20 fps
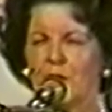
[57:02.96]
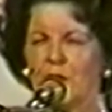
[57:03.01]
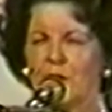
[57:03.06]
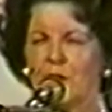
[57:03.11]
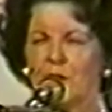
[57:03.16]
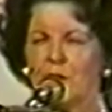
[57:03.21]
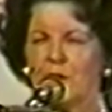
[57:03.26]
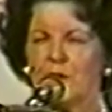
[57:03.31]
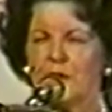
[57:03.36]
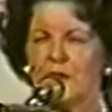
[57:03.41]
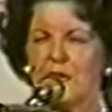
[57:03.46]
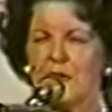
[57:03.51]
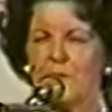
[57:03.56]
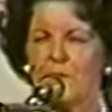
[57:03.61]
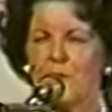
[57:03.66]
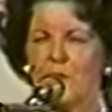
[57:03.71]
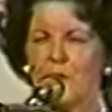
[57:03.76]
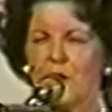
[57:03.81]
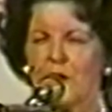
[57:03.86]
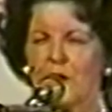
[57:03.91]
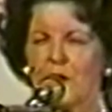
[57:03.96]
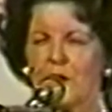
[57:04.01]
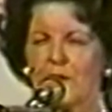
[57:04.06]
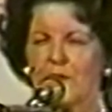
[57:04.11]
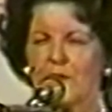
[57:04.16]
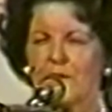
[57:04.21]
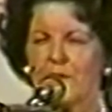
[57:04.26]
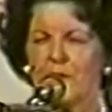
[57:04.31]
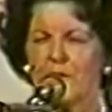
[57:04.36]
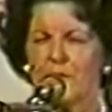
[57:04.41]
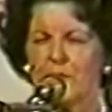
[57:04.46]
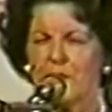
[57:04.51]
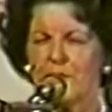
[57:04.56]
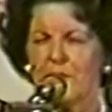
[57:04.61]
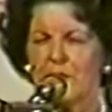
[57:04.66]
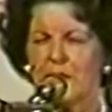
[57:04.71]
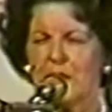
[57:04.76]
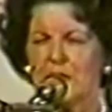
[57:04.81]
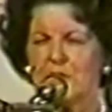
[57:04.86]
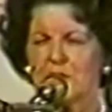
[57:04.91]
your deep work of
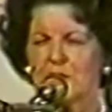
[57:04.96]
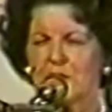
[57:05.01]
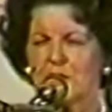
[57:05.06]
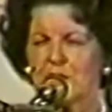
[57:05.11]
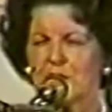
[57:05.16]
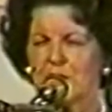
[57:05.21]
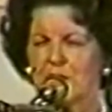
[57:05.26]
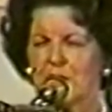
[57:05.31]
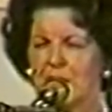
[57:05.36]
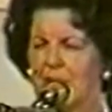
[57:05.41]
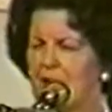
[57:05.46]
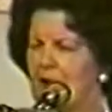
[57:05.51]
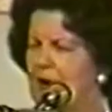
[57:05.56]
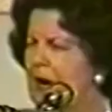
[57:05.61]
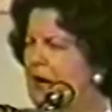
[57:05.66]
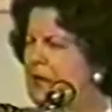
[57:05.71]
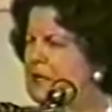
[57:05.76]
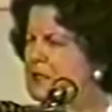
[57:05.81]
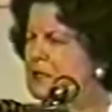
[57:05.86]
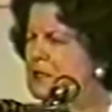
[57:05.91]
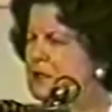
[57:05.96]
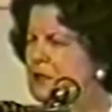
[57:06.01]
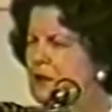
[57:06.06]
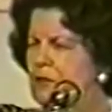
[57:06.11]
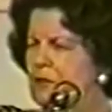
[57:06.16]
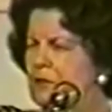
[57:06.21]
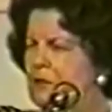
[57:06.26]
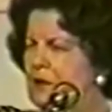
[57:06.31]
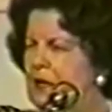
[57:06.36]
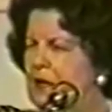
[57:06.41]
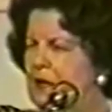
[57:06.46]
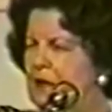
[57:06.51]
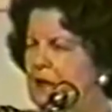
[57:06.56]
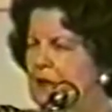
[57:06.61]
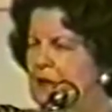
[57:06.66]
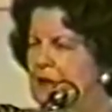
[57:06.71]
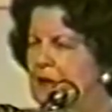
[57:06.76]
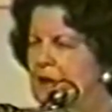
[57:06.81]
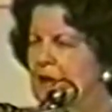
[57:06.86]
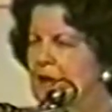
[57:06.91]
revelation. I so need
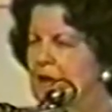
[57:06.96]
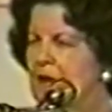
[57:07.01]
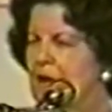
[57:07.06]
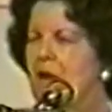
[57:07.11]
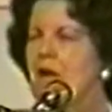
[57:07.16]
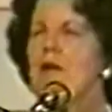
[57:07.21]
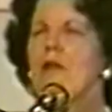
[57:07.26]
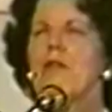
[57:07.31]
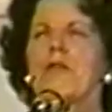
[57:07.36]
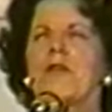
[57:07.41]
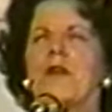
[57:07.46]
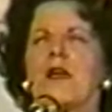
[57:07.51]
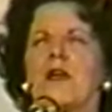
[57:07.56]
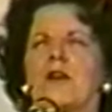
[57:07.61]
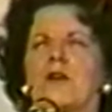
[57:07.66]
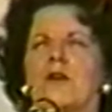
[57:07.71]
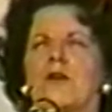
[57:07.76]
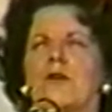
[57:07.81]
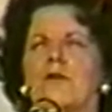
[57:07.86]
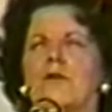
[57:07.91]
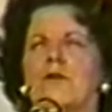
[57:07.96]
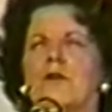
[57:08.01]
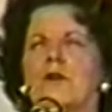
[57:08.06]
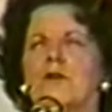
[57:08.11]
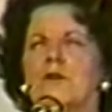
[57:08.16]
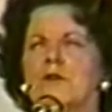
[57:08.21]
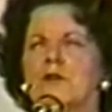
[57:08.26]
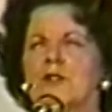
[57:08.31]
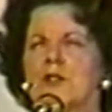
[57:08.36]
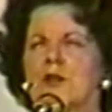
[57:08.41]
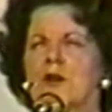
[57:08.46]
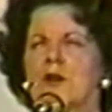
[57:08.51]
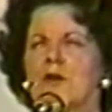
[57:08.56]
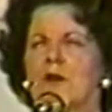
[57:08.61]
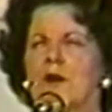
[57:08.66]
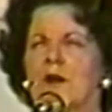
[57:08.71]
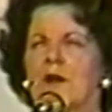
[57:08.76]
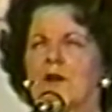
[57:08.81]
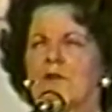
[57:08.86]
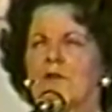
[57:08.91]
it. Thank you that you're showing
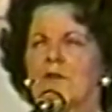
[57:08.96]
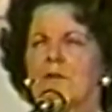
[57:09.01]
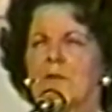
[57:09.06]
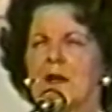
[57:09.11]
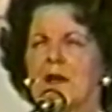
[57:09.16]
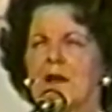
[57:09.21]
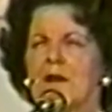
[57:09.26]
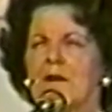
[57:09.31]
it to me.